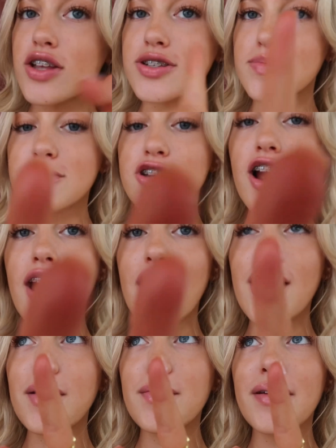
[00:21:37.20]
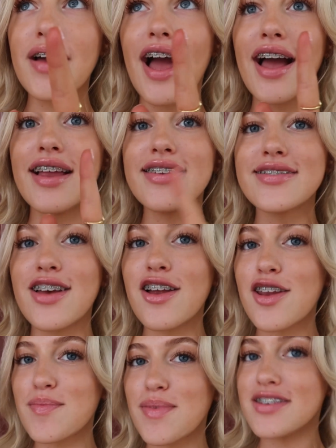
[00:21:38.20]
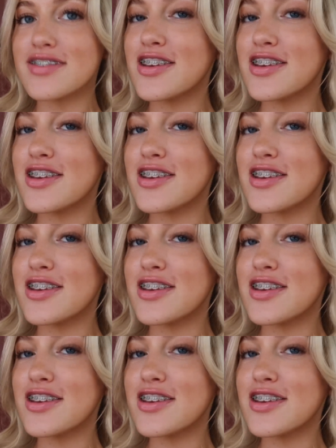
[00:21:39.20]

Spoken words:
Subscribe and turn on your post